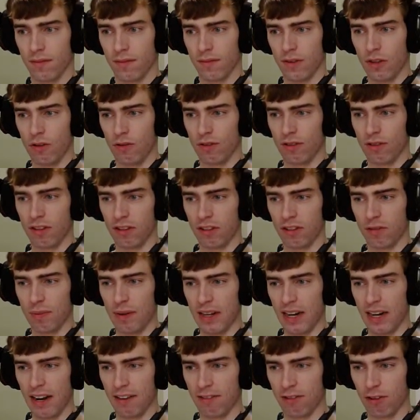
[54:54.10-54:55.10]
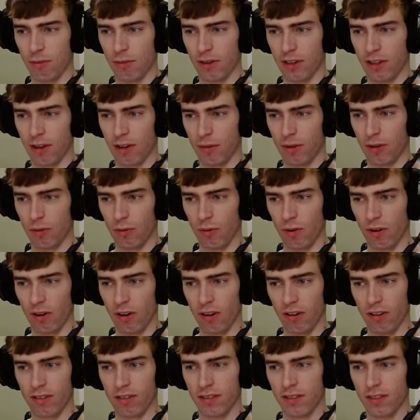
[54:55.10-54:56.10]
Use the speed after becoming a
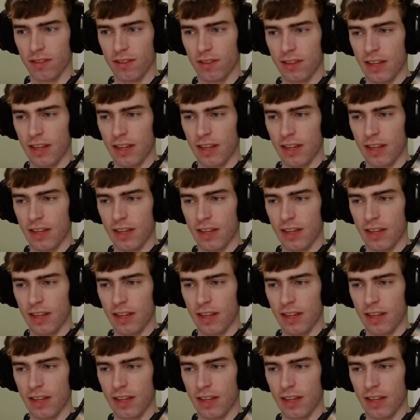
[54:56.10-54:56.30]
wall.